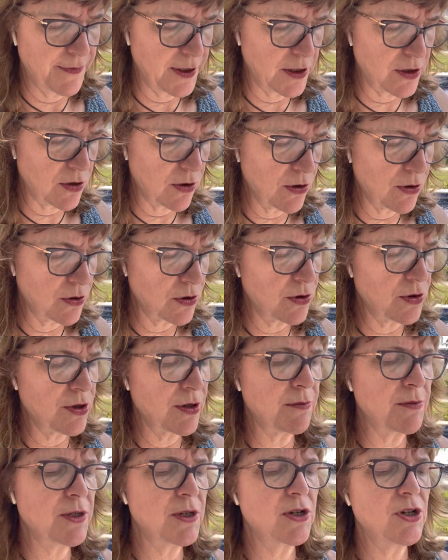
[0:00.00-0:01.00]
And so those are
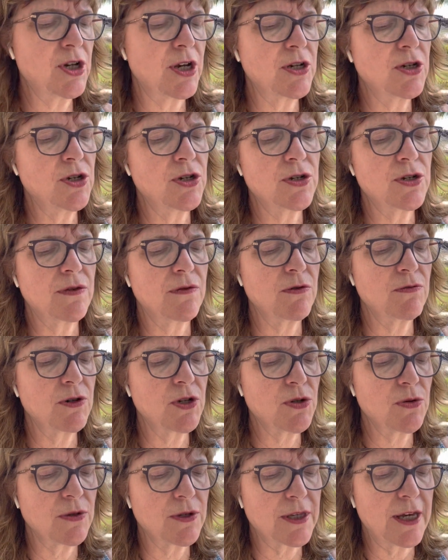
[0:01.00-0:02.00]
some suggestions of the
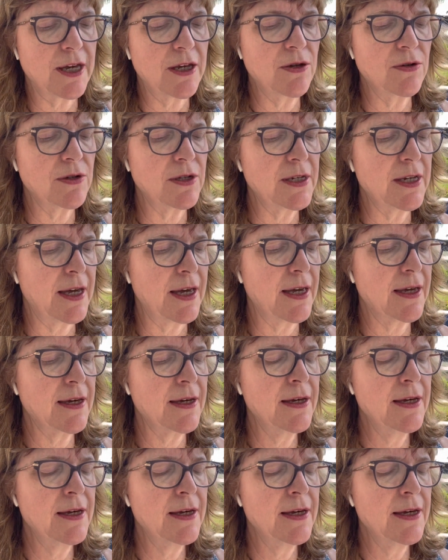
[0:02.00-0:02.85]
rituals that you could take,